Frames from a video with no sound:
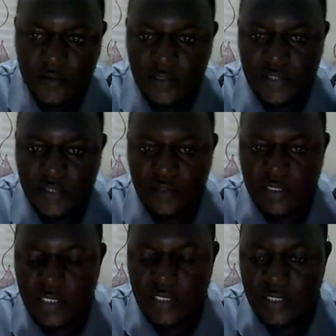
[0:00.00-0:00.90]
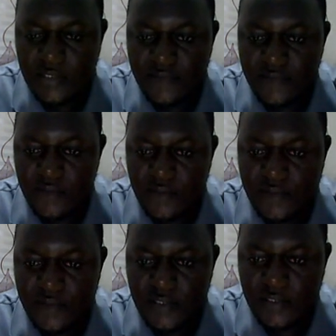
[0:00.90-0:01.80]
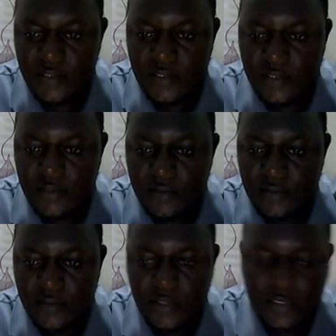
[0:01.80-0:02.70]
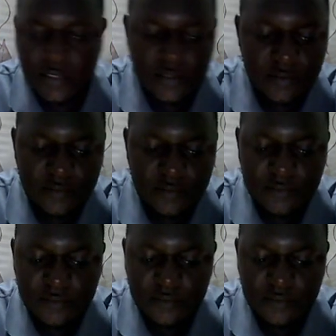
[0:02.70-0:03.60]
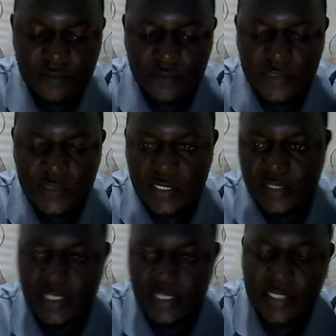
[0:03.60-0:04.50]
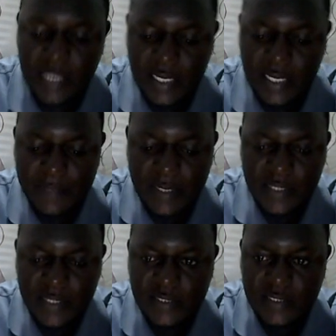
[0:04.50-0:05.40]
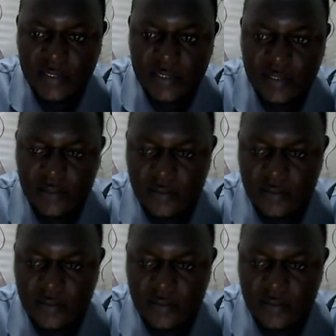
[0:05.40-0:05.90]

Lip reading: They shouldn't get involved in, and say, in early marriages.